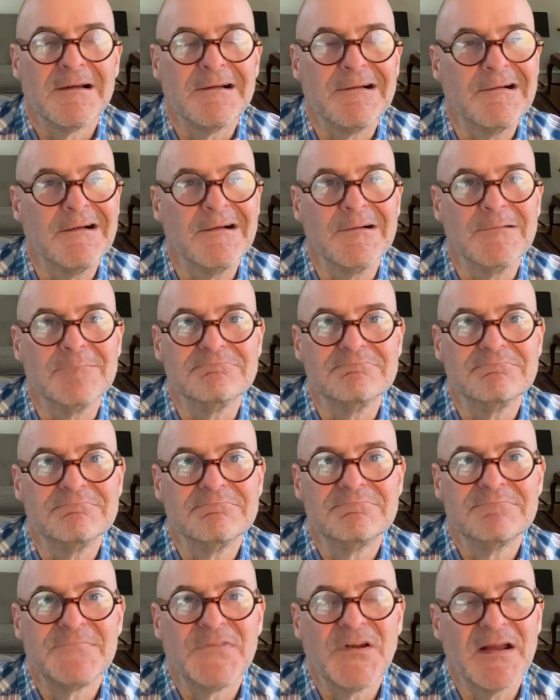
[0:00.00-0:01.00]
You
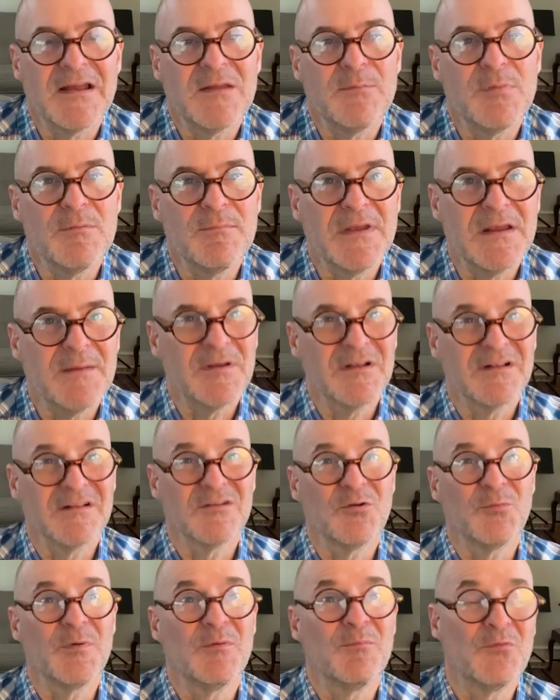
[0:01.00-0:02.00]
know, I had been maybe a
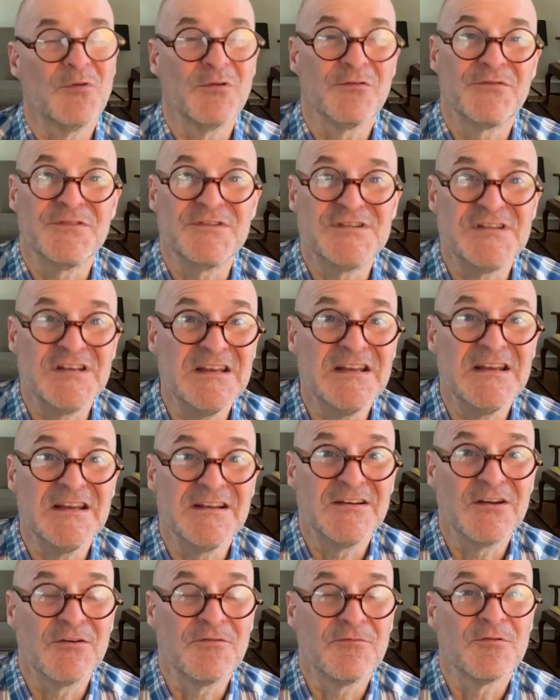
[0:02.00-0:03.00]
little bit more
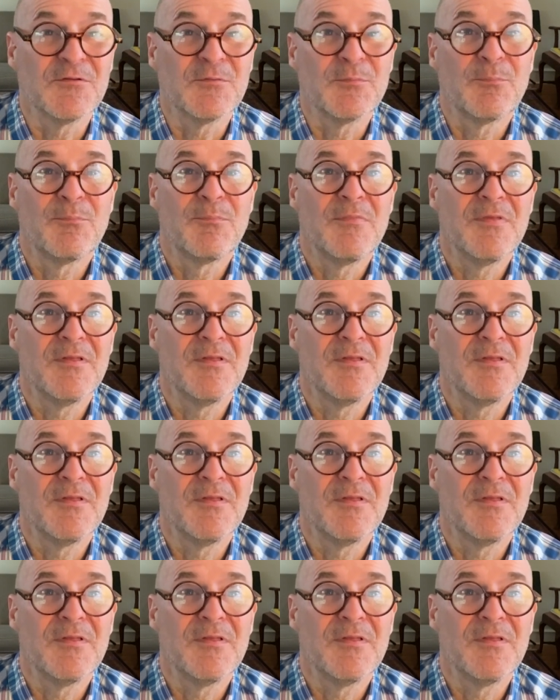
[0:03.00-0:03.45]
fatigued over the